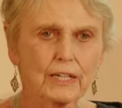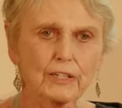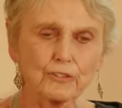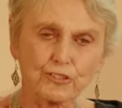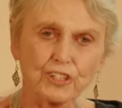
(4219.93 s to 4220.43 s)

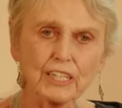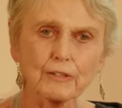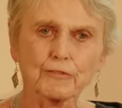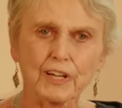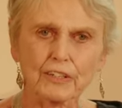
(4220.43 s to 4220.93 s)
She, in
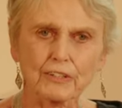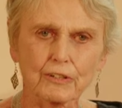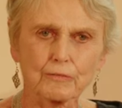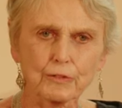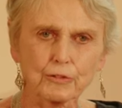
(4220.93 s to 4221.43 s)
fact, had
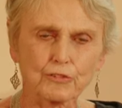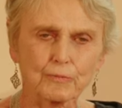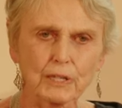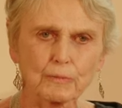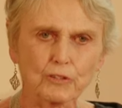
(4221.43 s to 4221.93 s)
influenced
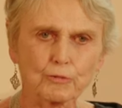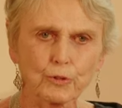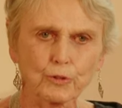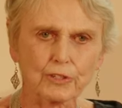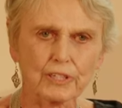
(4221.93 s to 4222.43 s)
me much
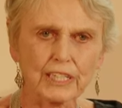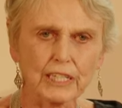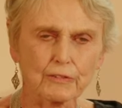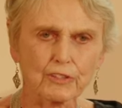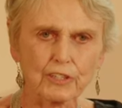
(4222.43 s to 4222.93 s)
more than he
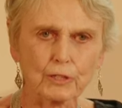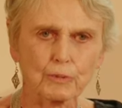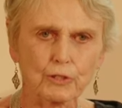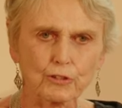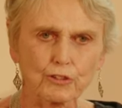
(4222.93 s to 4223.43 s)
ever did
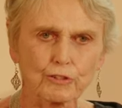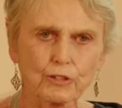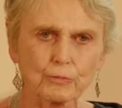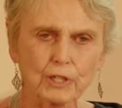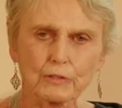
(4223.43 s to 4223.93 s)
because she wrote
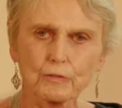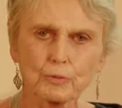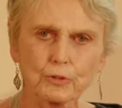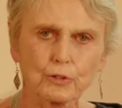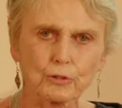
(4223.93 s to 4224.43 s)
a wonderful
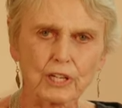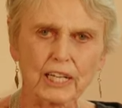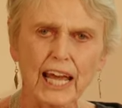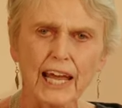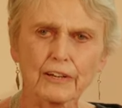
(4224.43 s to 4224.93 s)
book called A
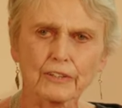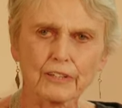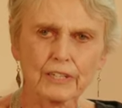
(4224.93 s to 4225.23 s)
Land.